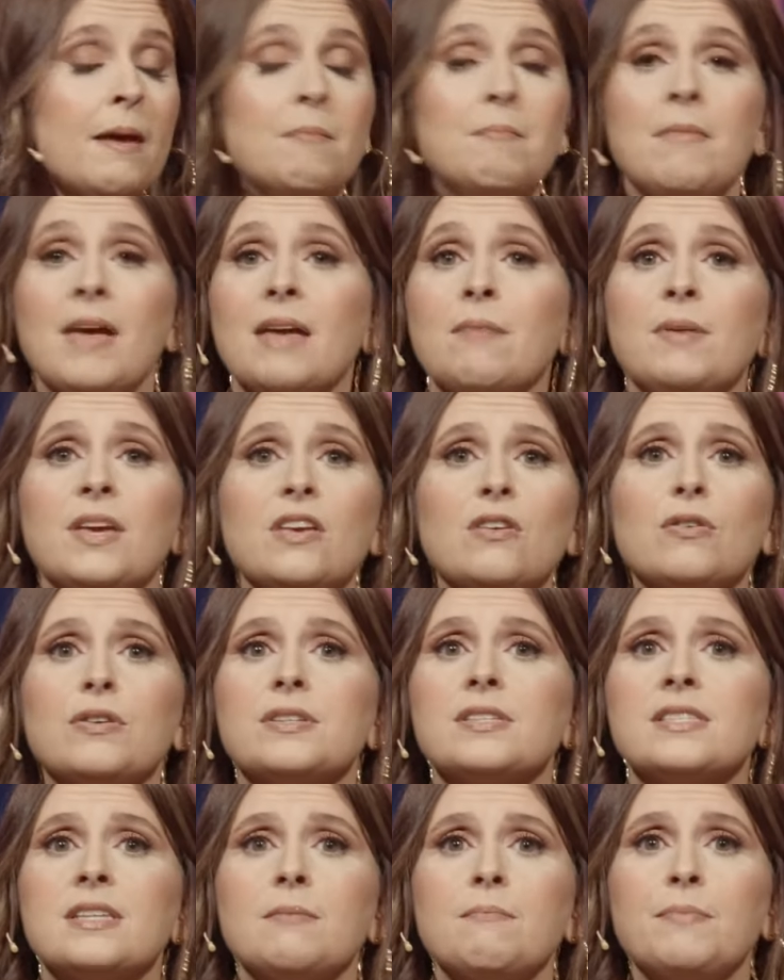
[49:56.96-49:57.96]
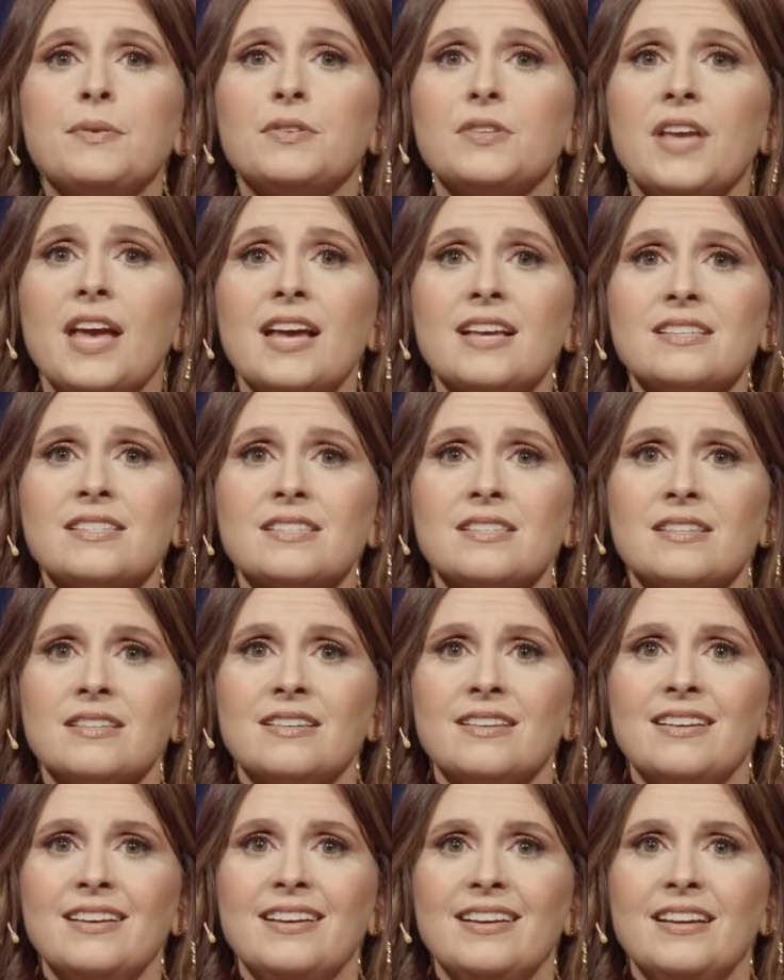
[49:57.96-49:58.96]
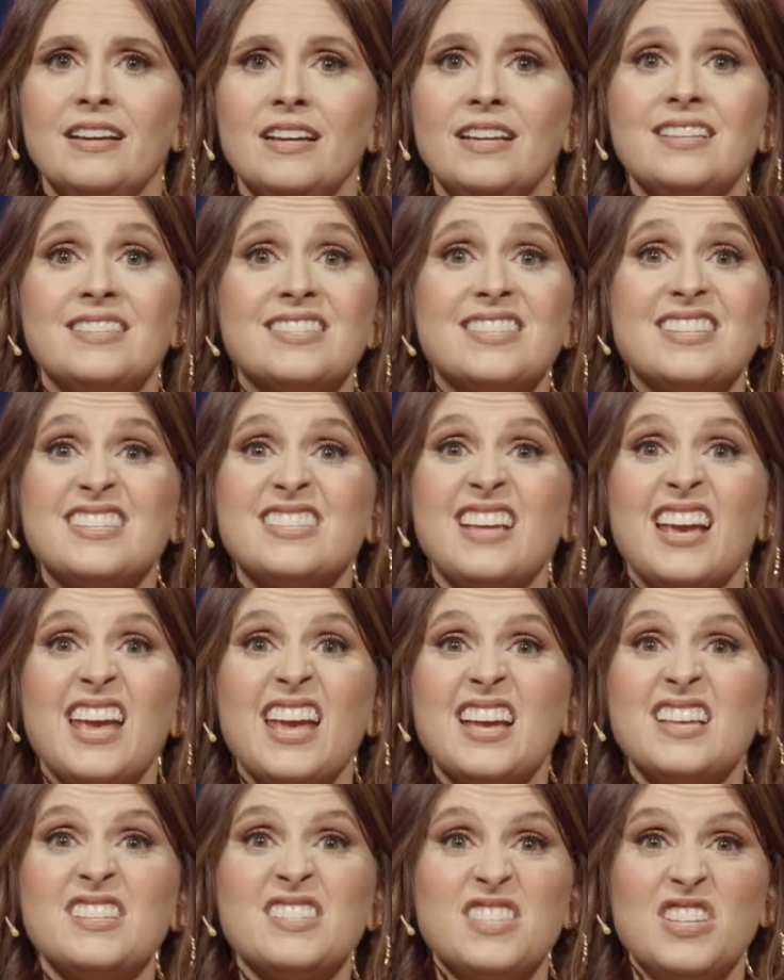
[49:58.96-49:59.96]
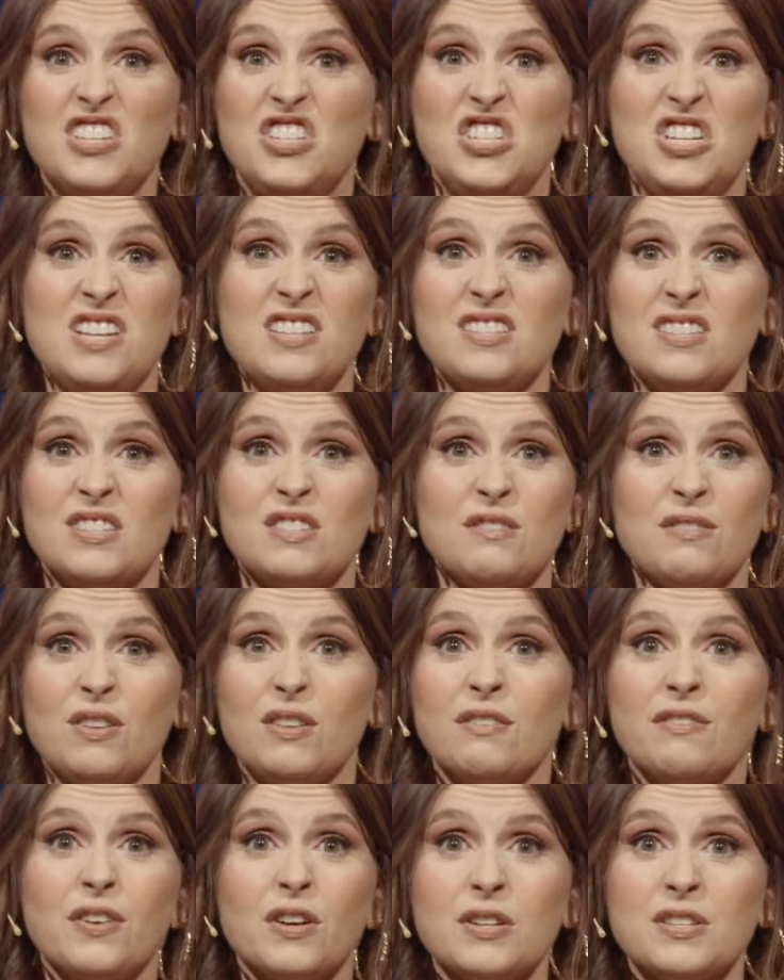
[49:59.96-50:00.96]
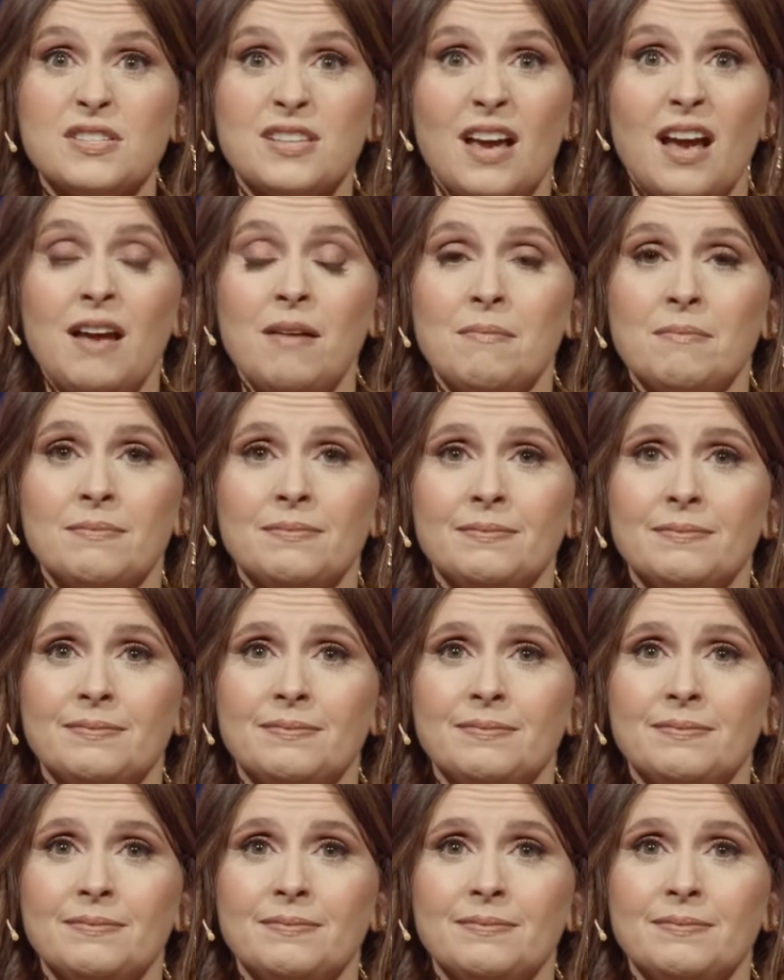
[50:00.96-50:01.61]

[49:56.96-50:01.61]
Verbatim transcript: Maybe your simple yes is to say yes to Jesus for the first time.